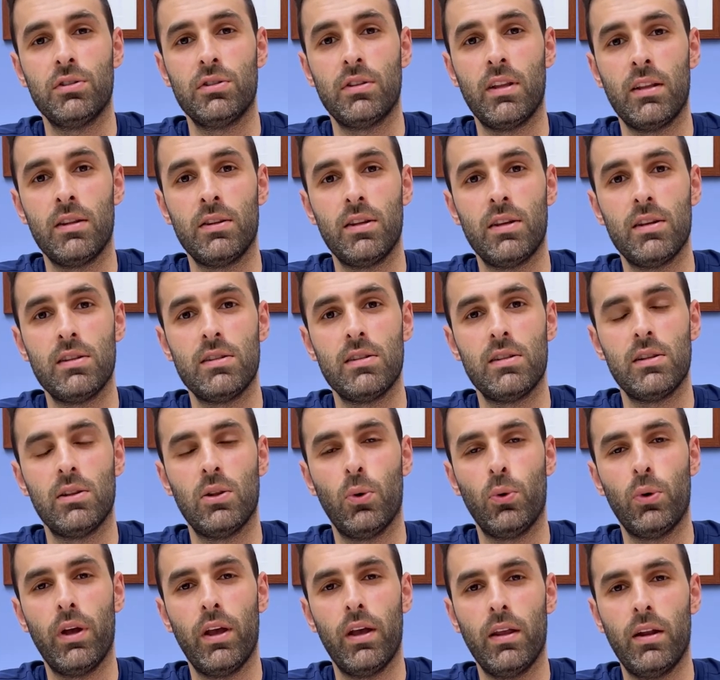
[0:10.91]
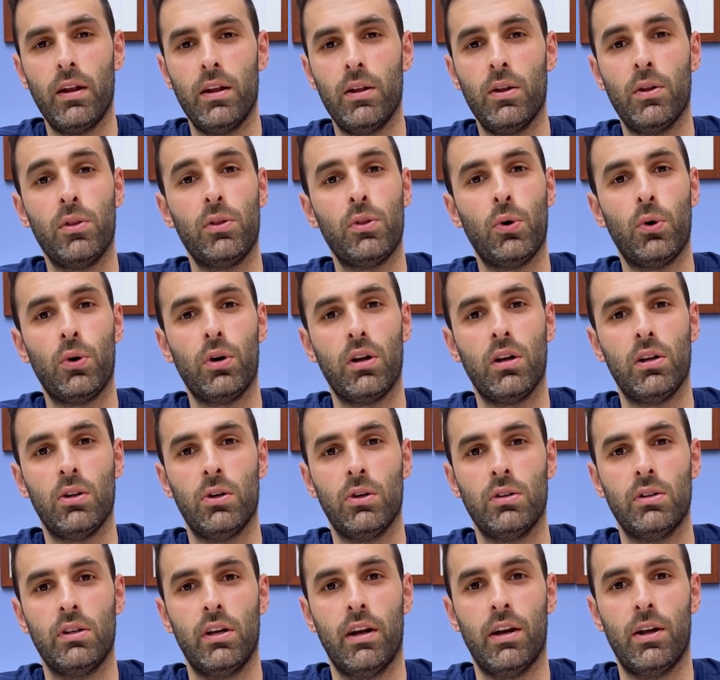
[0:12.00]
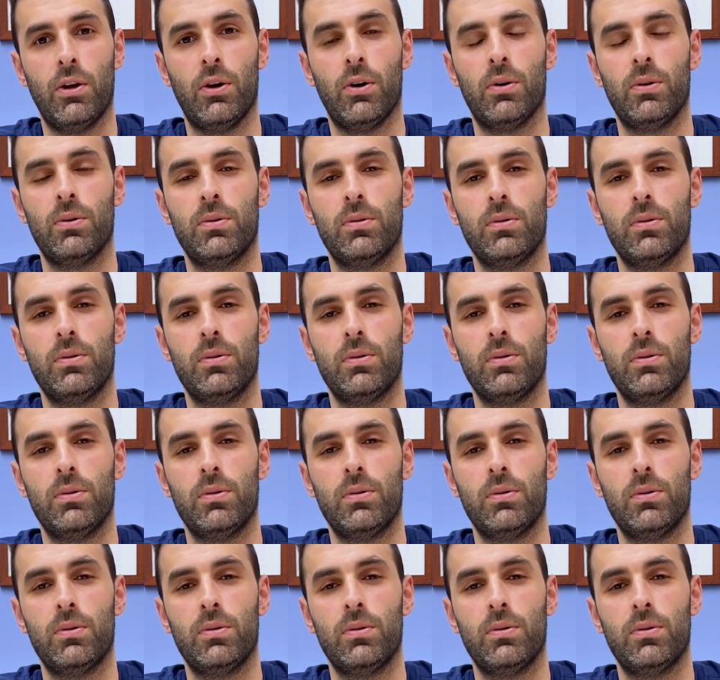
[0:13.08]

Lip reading: dentist located in Thornhill, Ontario.